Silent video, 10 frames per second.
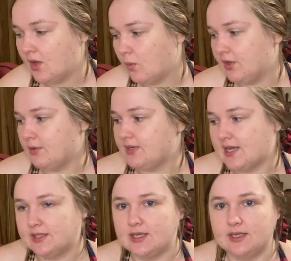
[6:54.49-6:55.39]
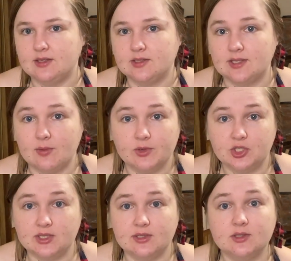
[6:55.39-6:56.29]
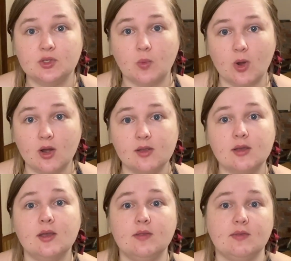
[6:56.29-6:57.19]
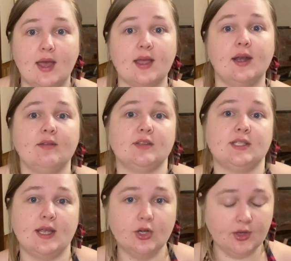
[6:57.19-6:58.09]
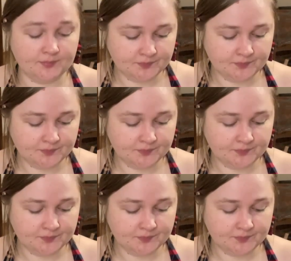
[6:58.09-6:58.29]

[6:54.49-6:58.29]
William takes his sandwiches to work in that kind of container.